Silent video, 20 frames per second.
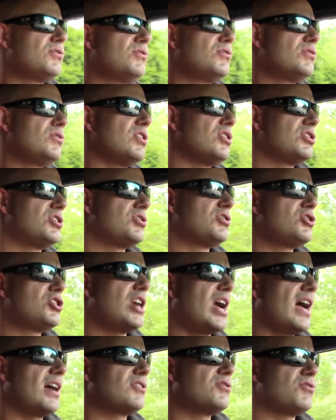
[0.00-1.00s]
The
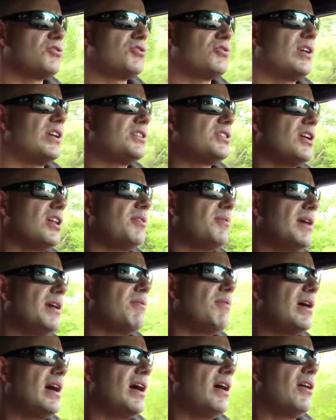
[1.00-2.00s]
shocks or struts all the way
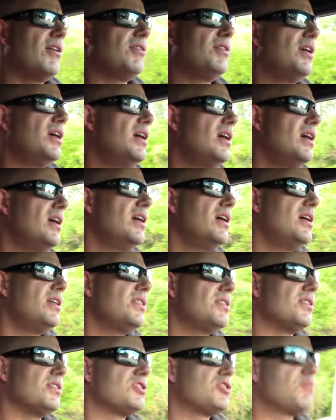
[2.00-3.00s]
around.
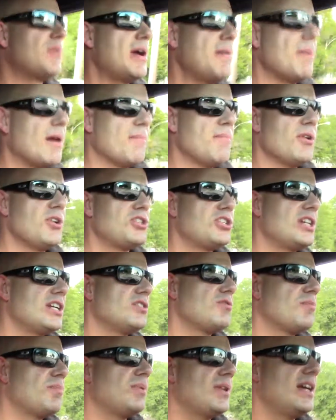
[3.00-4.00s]
The sway bar
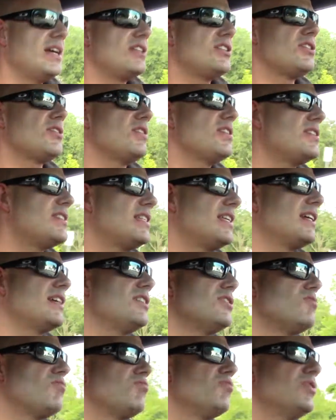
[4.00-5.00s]
bushings replaced. So this thing
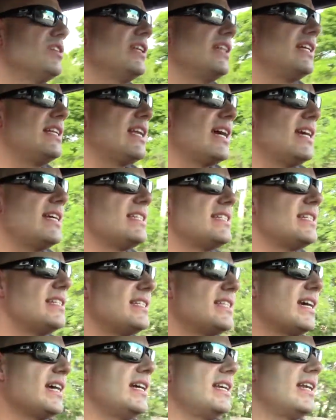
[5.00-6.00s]
is really nice and
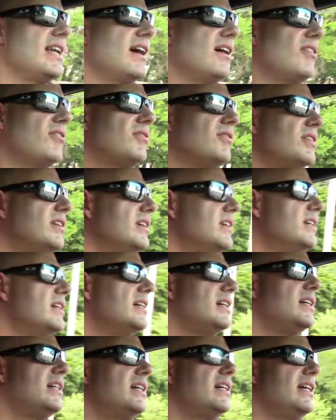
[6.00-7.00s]
tight now,
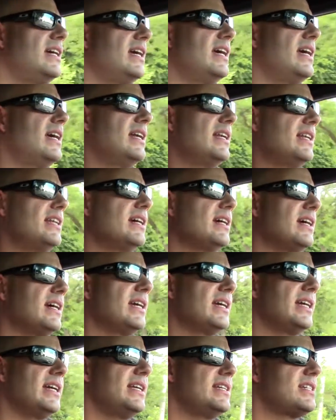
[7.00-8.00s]
and
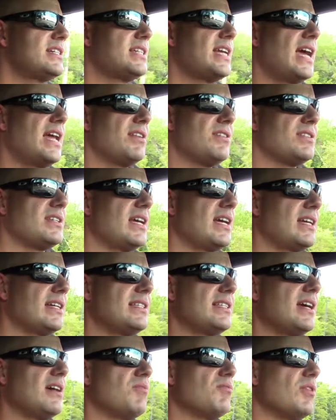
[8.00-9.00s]
it just handles like
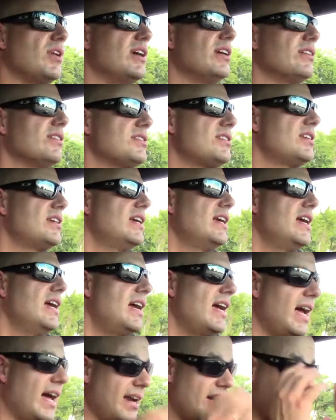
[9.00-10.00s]
it's on rails.
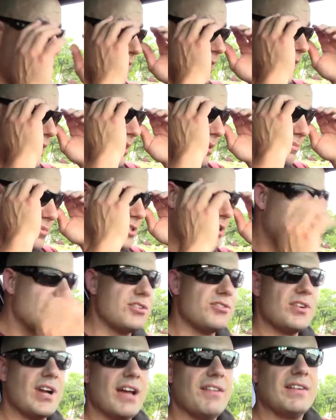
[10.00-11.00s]
I don't know. Now that I'm starting to
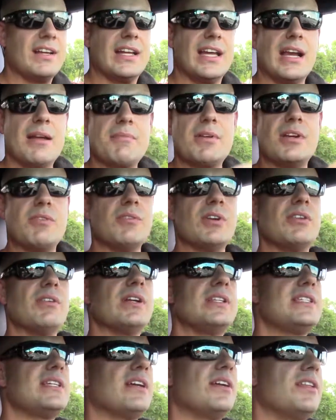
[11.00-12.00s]
drive it again, I'm going to
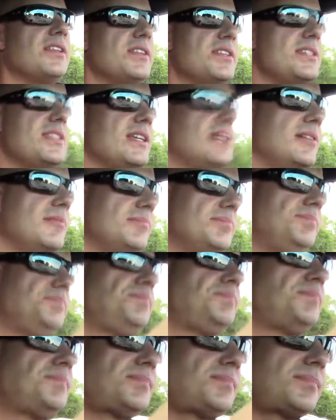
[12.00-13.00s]
regret selling this thing,
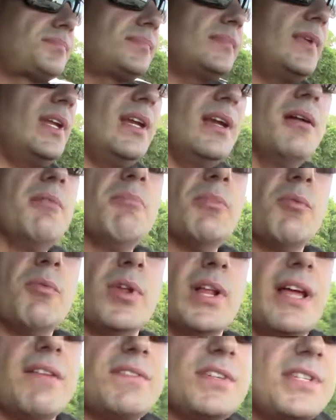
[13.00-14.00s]
but
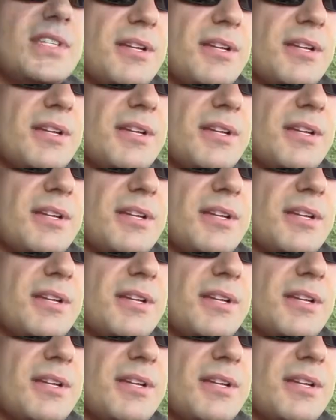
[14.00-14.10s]
we'll have to see